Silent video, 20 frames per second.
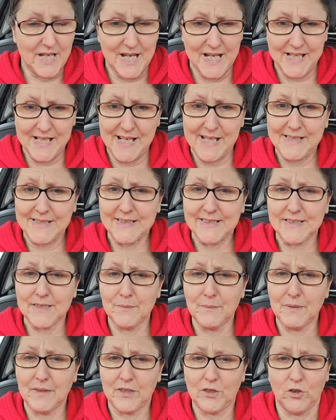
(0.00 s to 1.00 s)
and edit
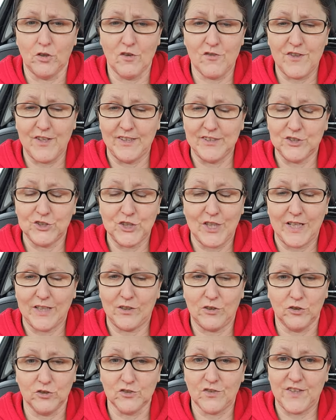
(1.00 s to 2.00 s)
them and cut
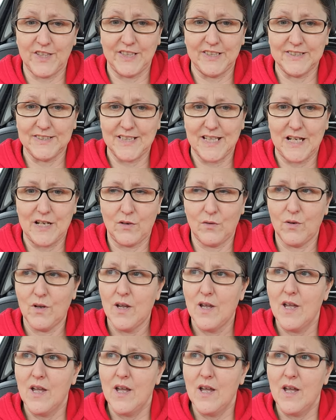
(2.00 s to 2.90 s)
things out.